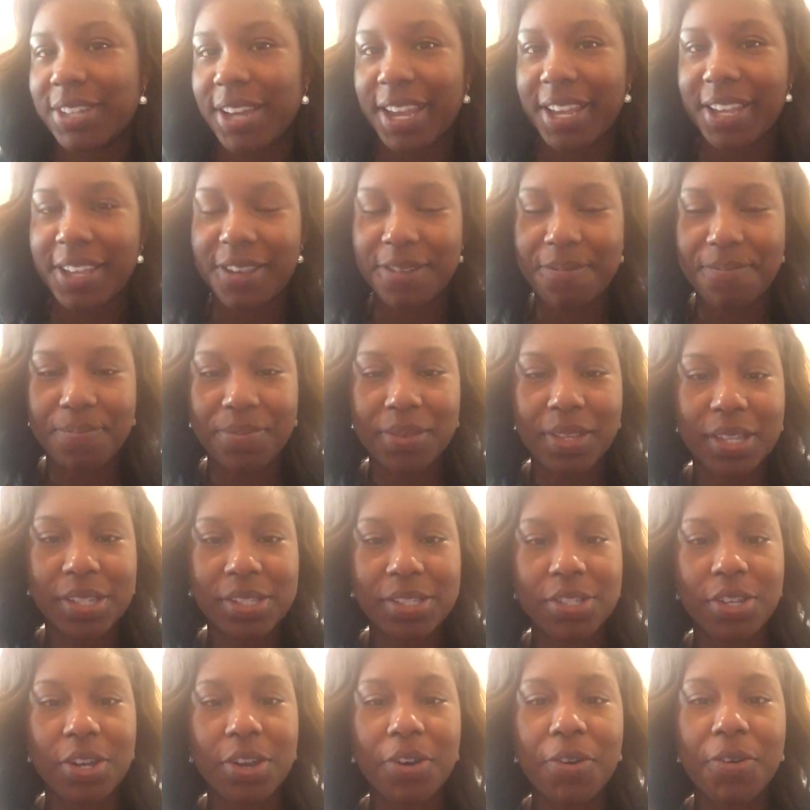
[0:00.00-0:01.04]
Jackie.
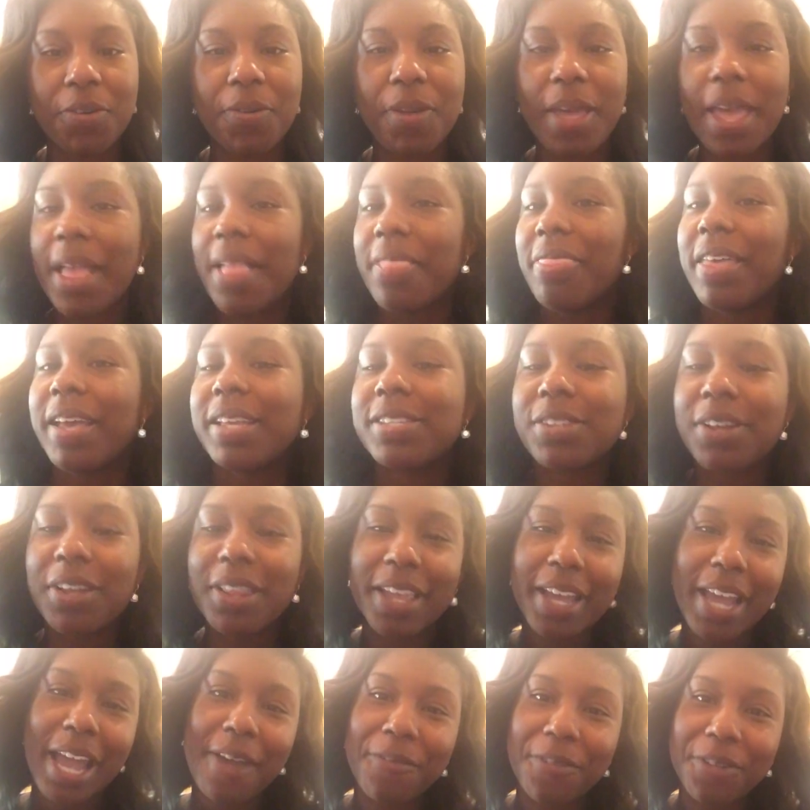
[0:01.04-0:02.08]
So that's all
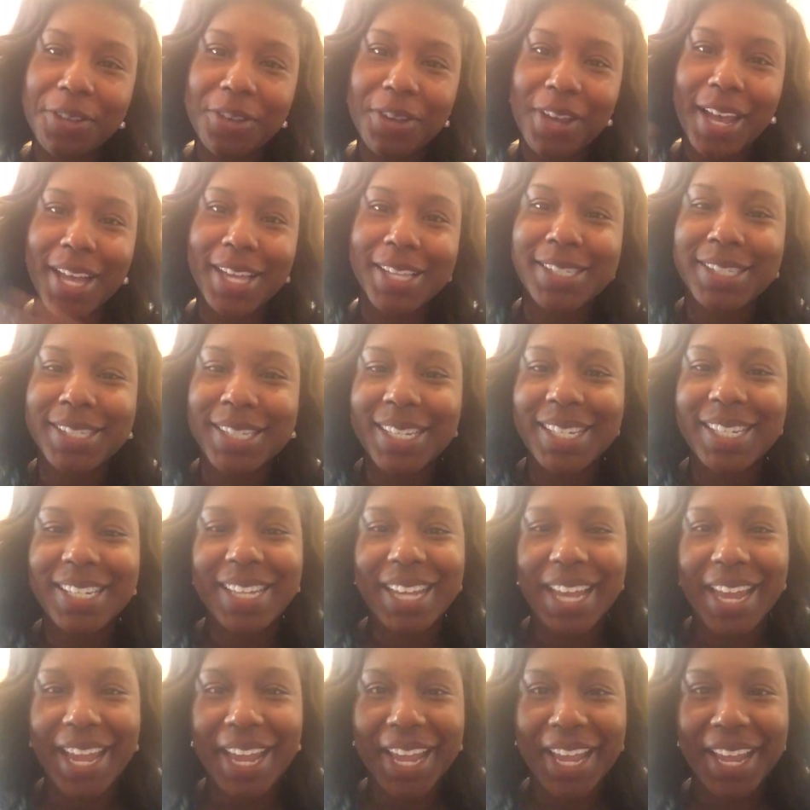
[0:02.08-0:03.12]
I got for you guys
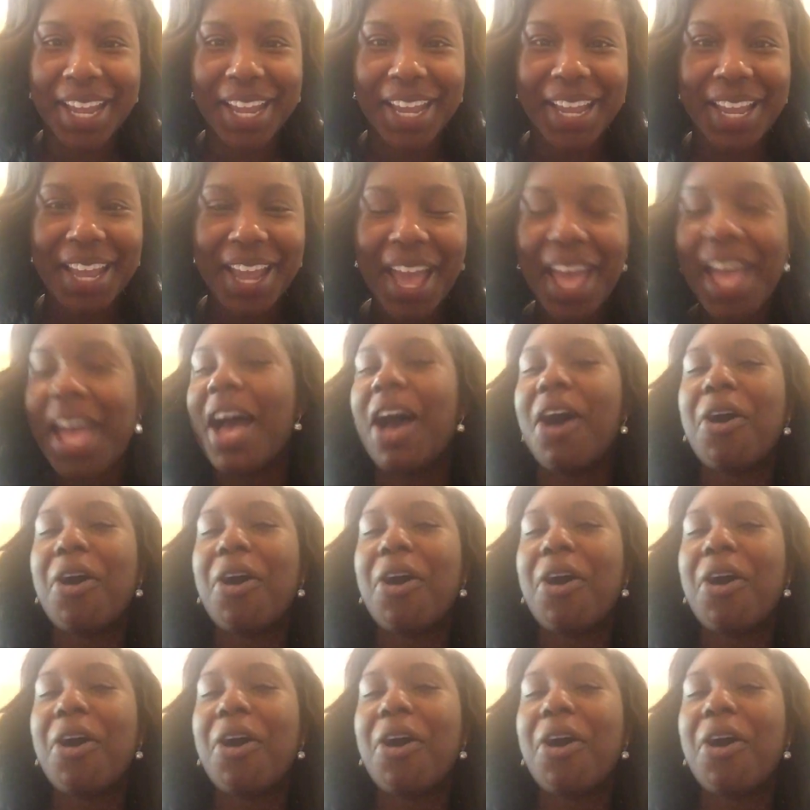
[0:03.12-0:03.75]
today.